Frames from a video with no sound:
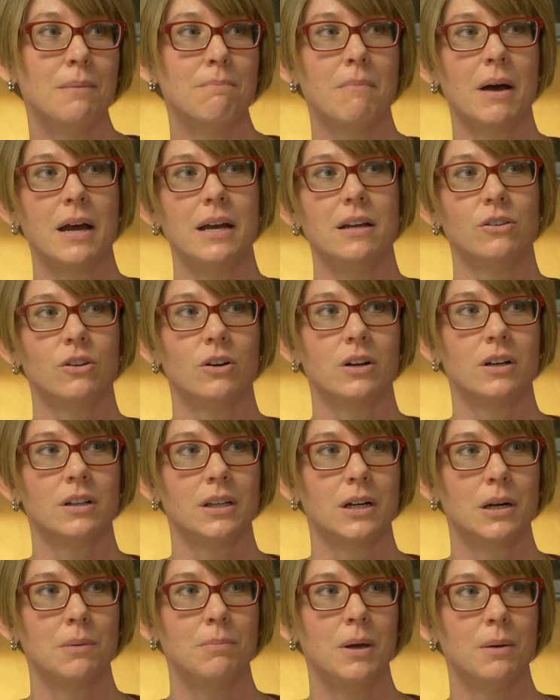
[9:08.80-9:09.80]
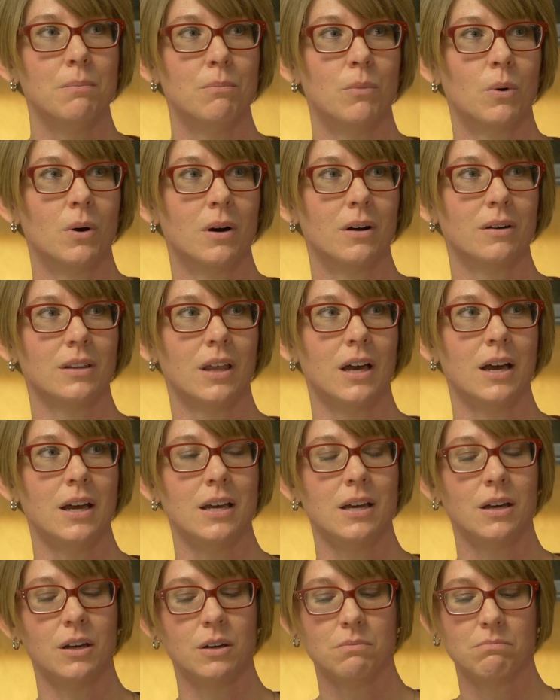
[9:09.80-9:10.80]
it might look a little bit more
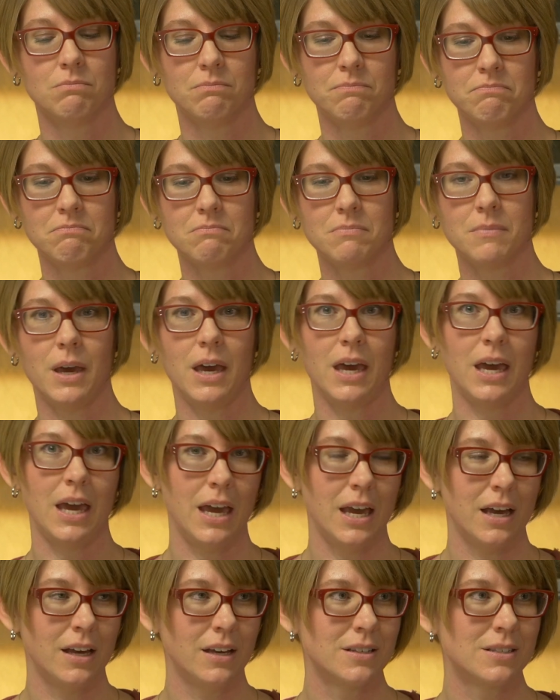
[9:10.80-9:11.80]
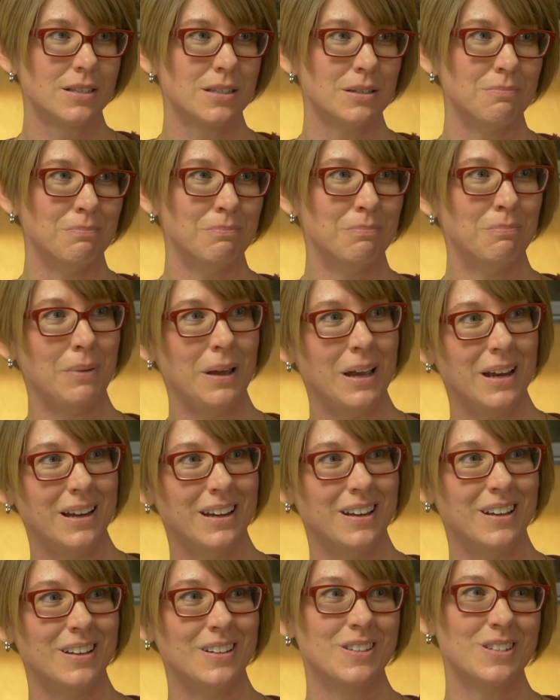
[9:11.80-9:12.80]
like eggs and
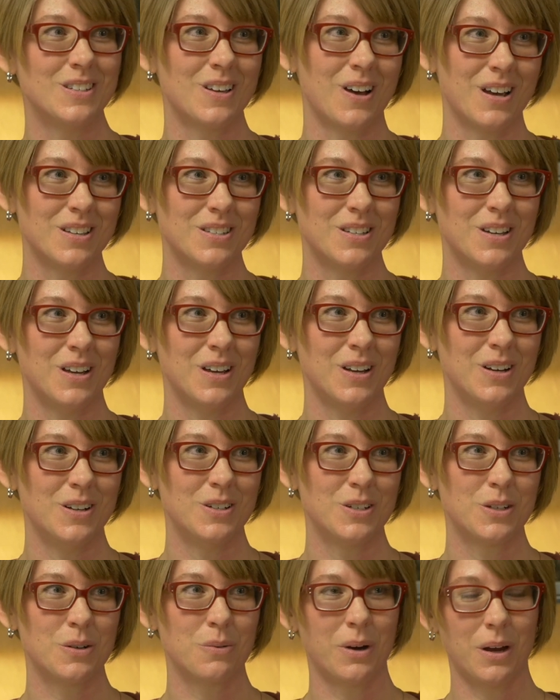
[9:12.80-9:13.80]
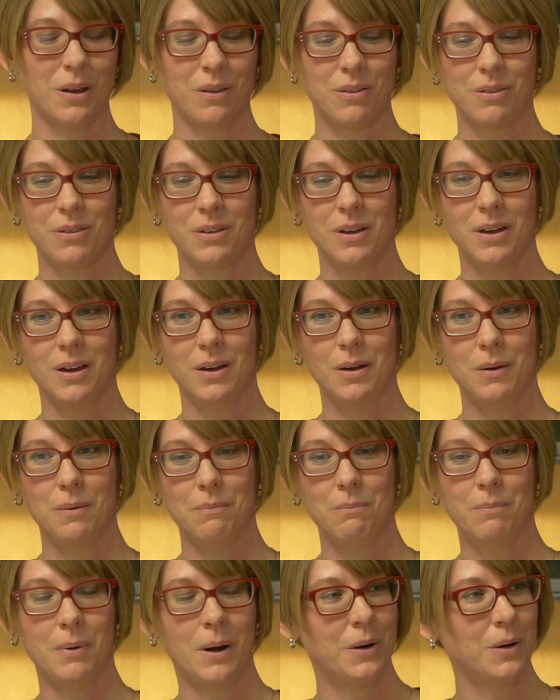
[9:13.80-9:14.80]
bacon, sausage with
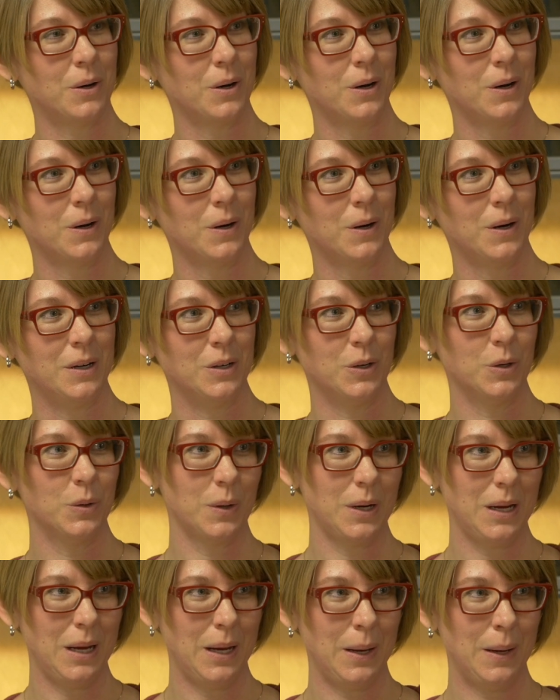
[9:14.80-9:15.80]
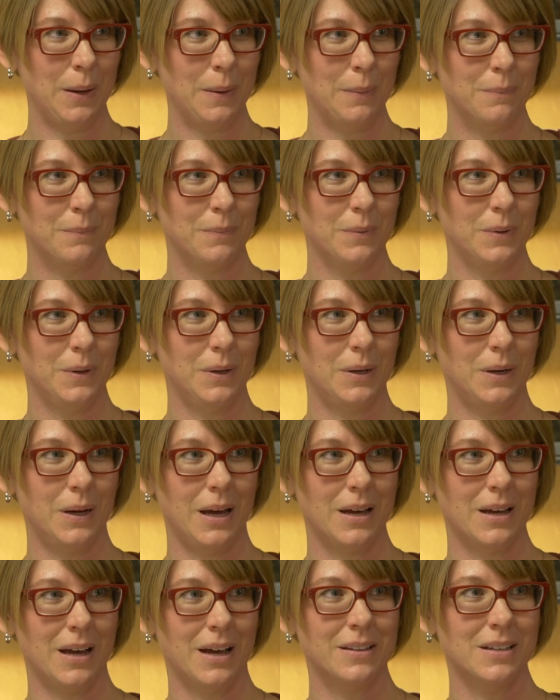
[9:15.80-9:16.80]
butter and cream, you know,
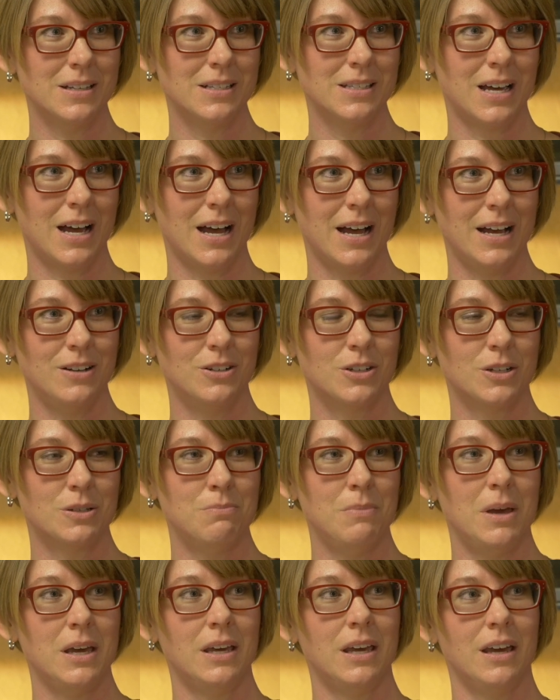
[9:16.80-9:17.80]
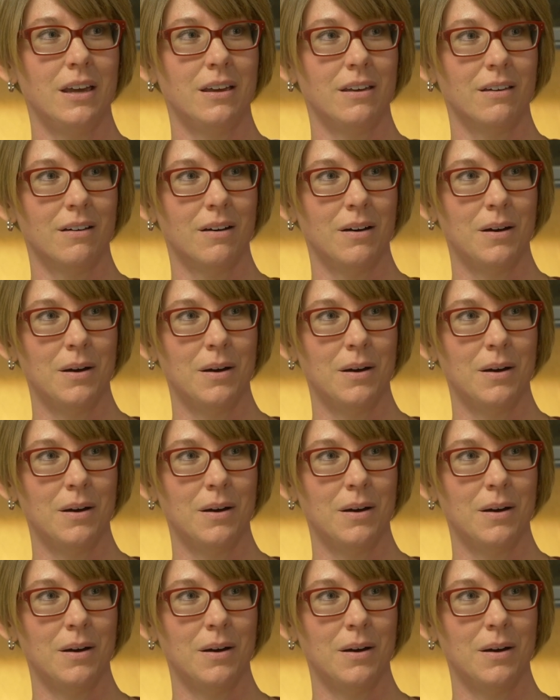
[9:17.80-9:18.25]
on the side, just making